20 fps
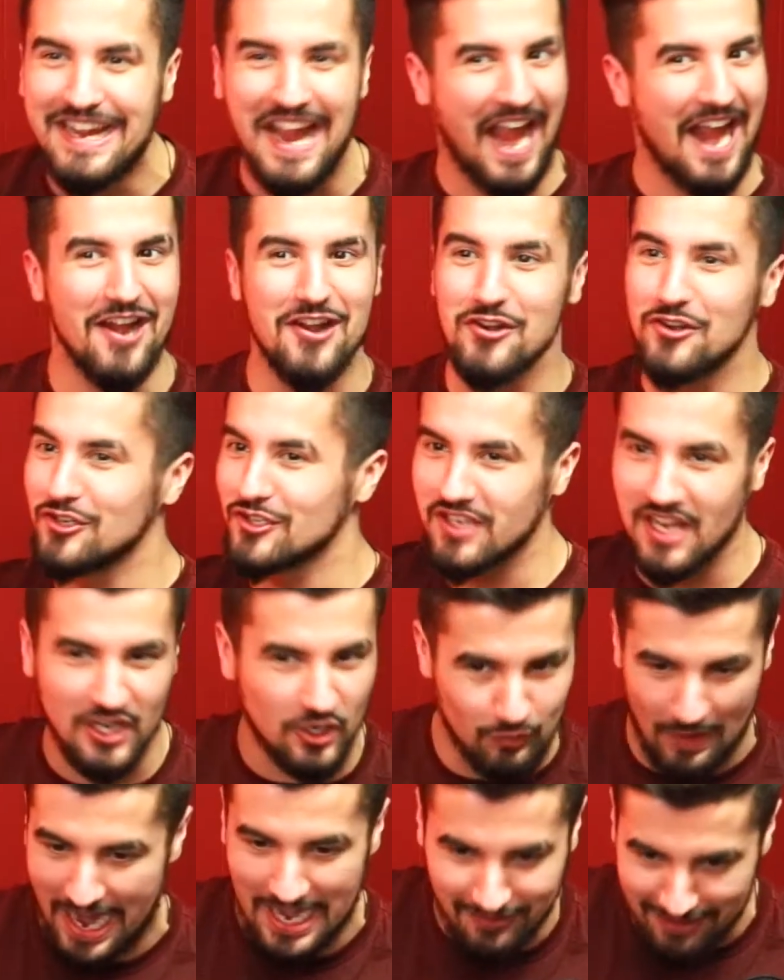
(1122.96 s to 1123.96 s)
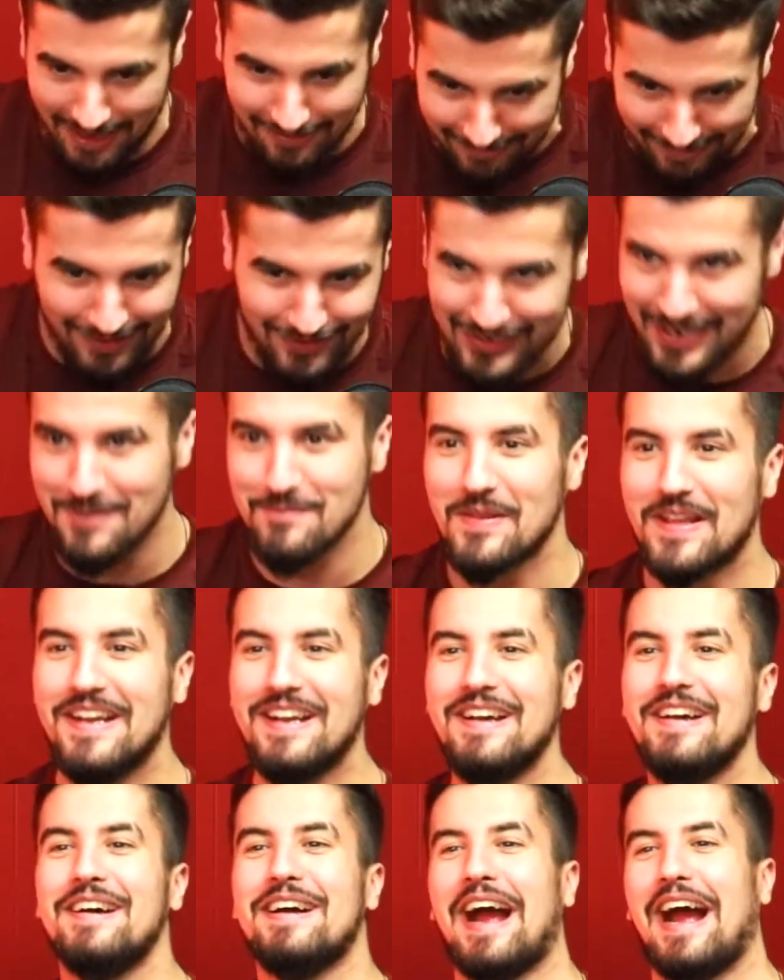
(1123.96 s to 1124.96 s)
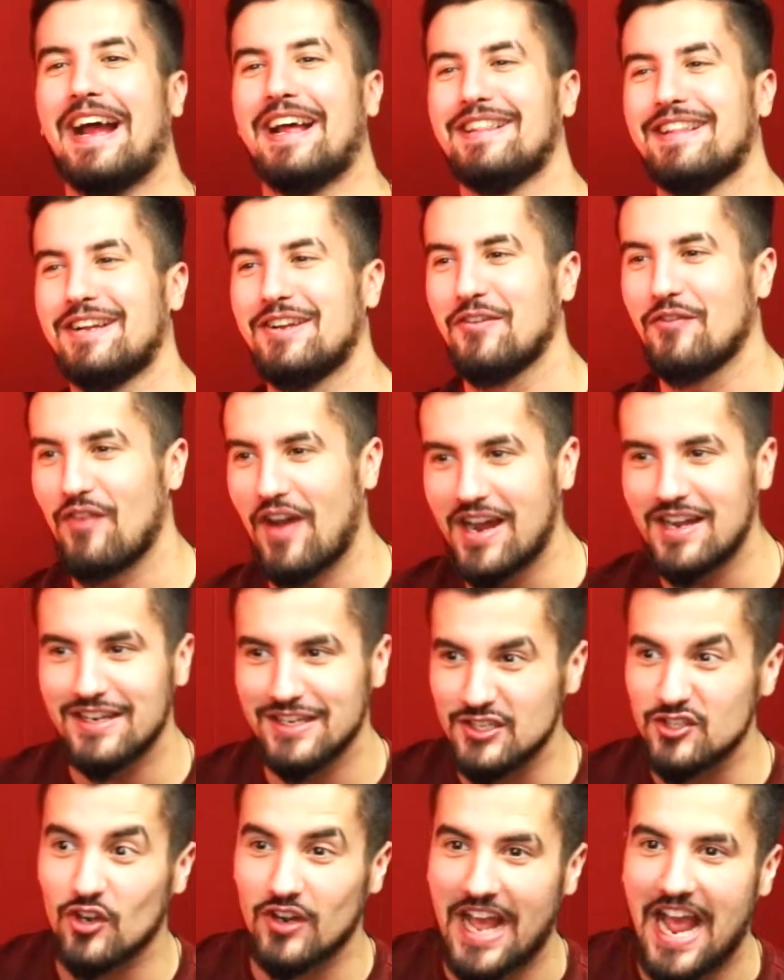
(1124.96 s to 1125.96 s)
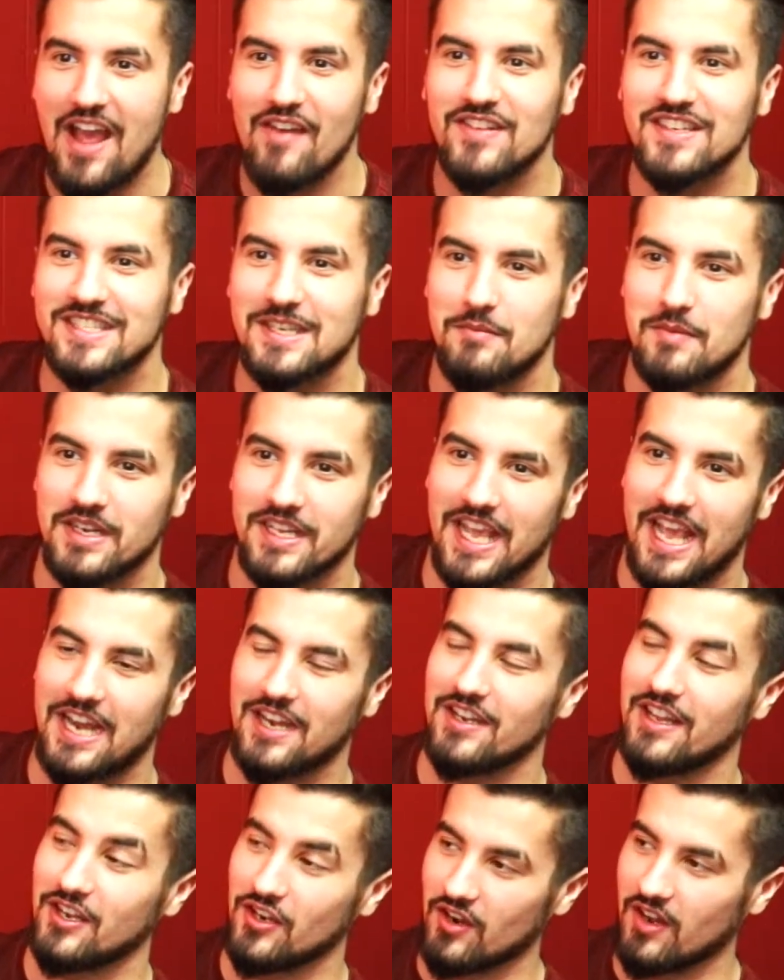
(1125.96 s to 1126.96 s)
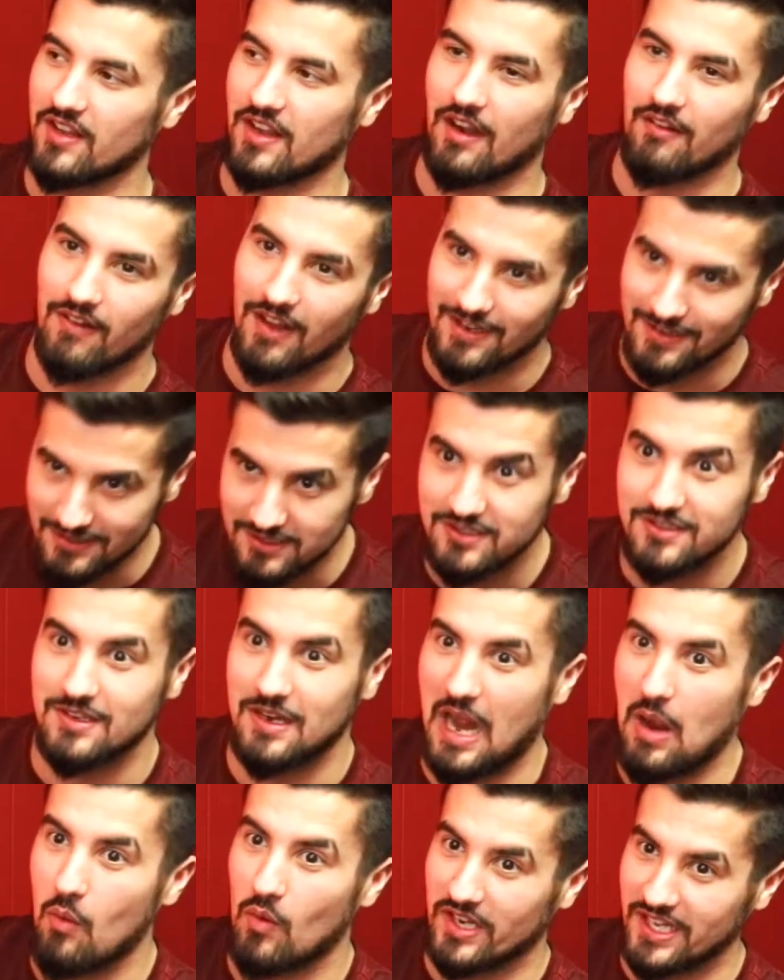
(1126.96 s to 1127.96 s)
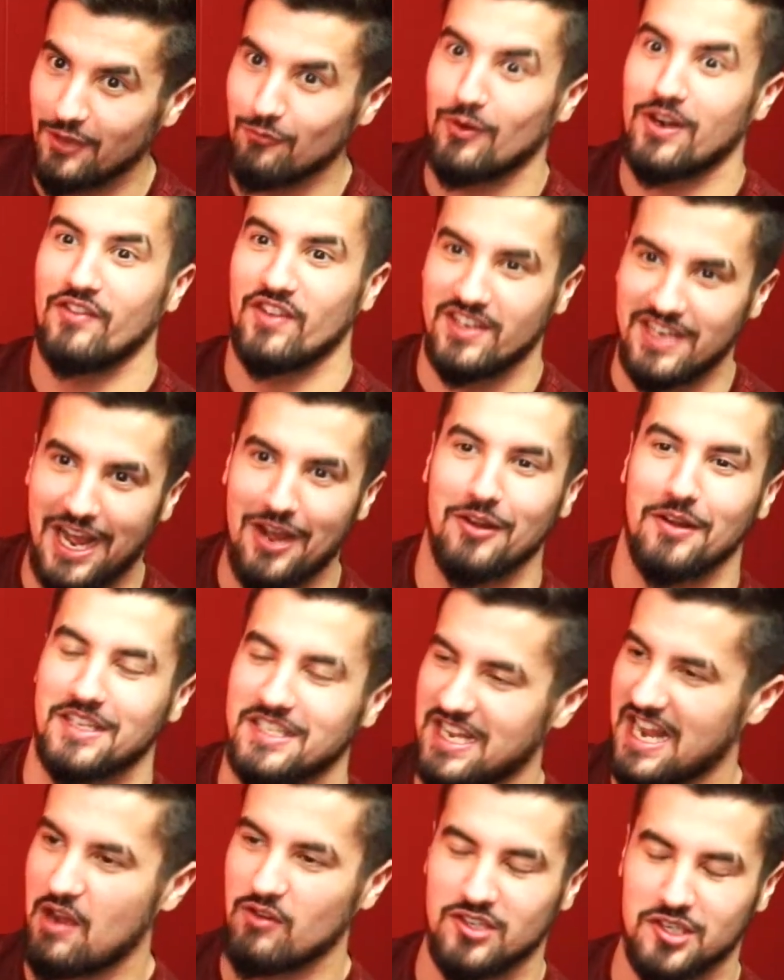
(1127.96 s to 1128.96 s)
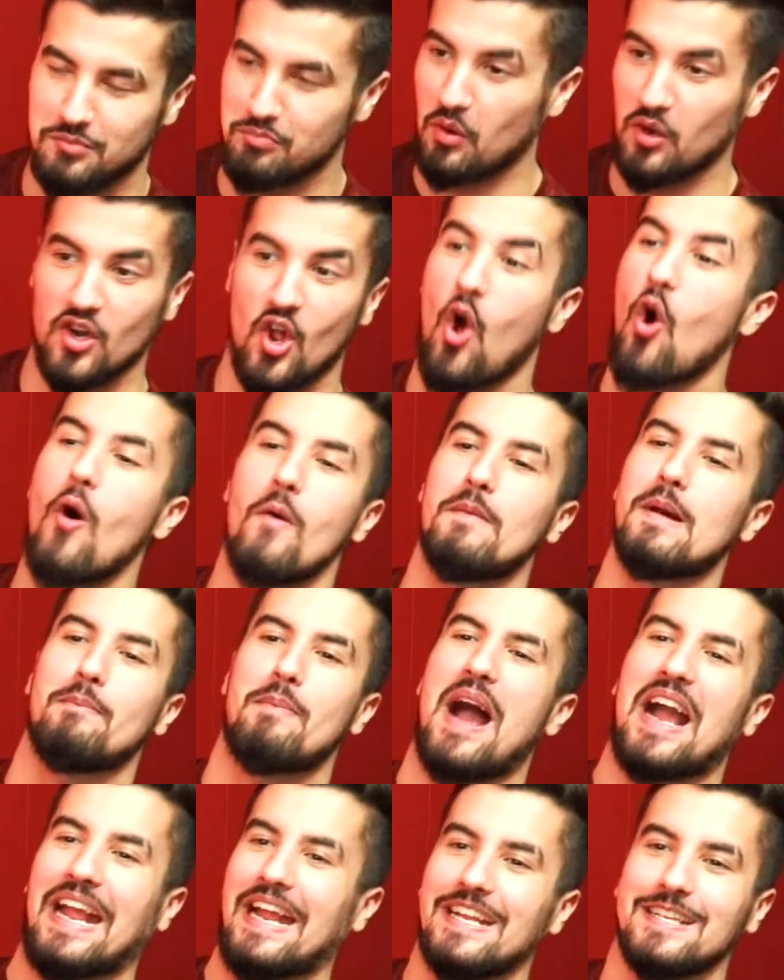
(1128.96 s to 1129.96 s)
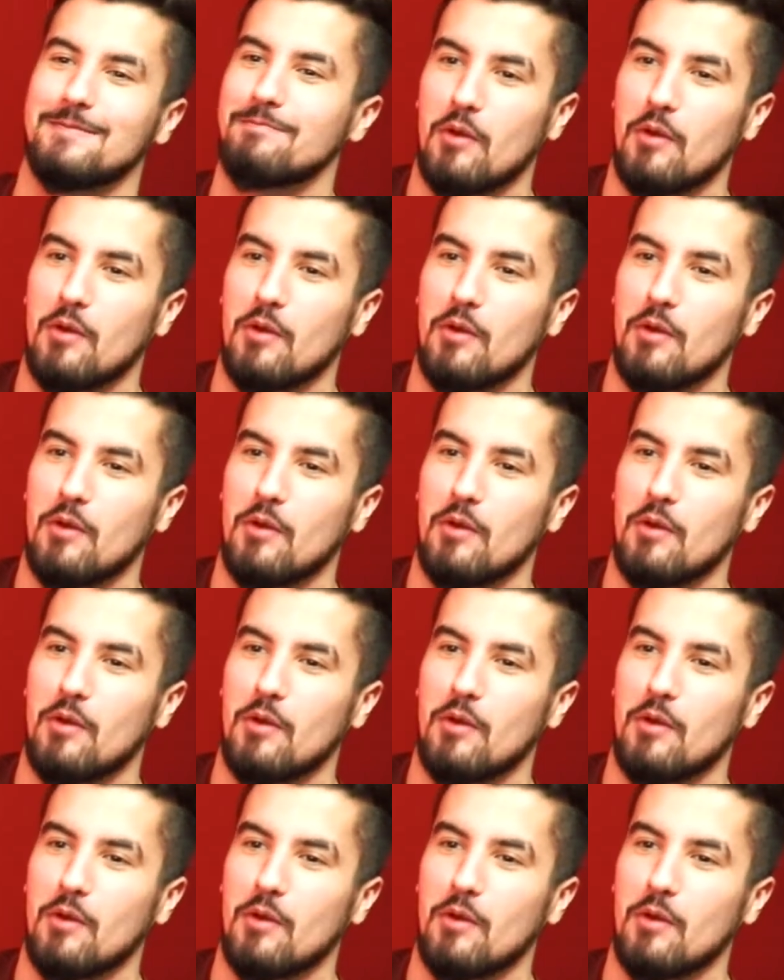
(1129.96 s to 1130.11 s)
And you're just like, grind, grind, grind, grind. And then you finally start having someone again, and then you're like, all right, I want to get rid of it. Because now it's just burned a hole in my pocket. It's